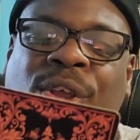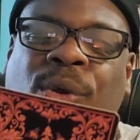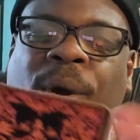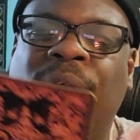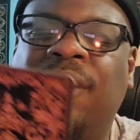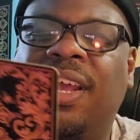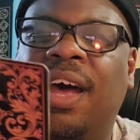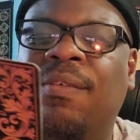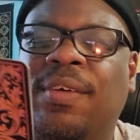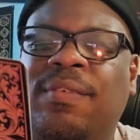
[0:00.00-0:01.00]
You are
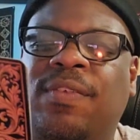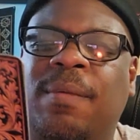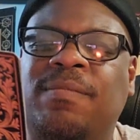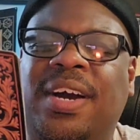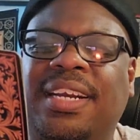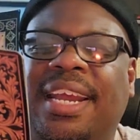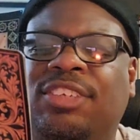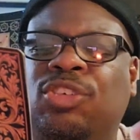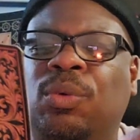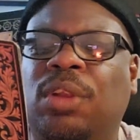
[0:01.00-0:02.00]
recovering from
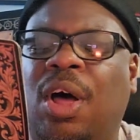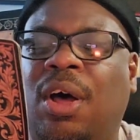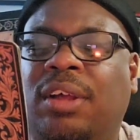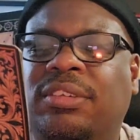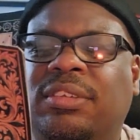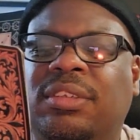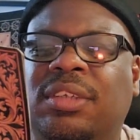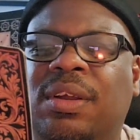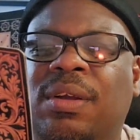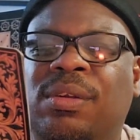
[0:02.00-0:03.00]
financial loss,
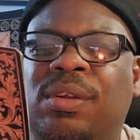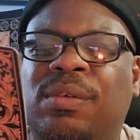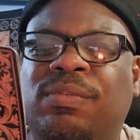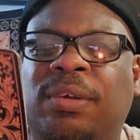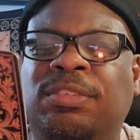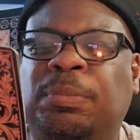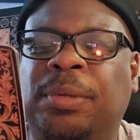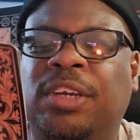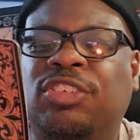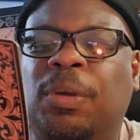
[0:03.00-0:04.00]
from
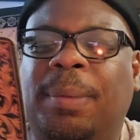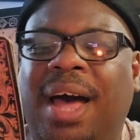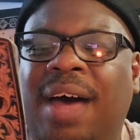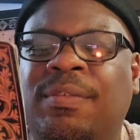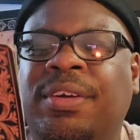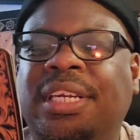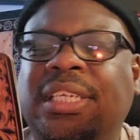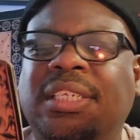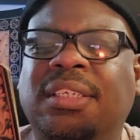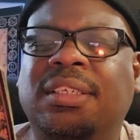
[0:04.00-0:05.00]
spiritual
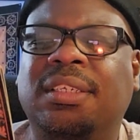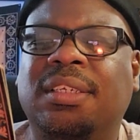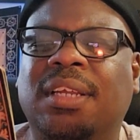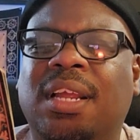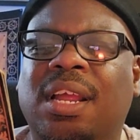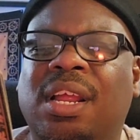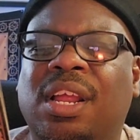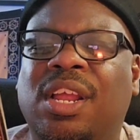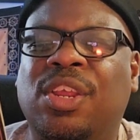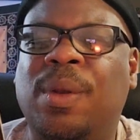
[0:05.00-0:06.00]
poverty.
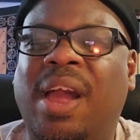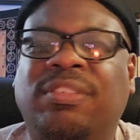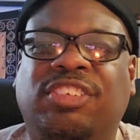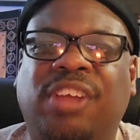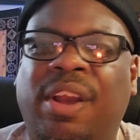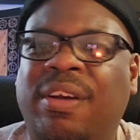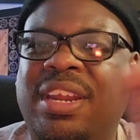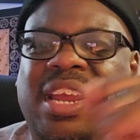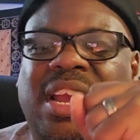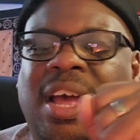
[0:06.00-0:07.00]
You have
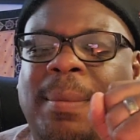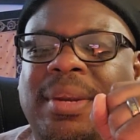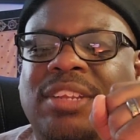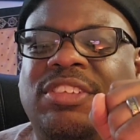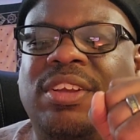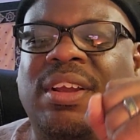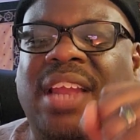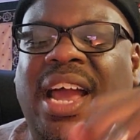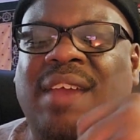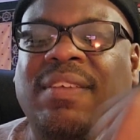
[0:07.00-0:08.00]
charity coming into your
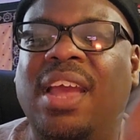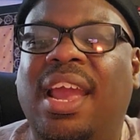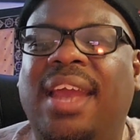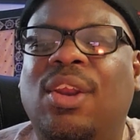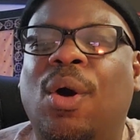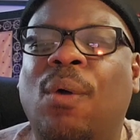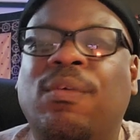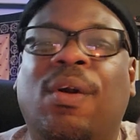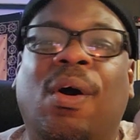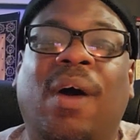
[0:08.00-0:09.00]
life, and
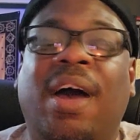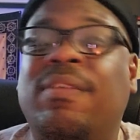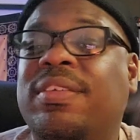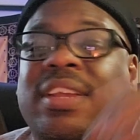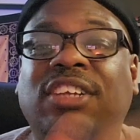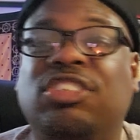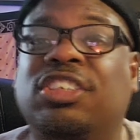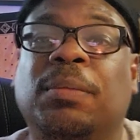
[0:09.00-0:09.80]
overall, everything's just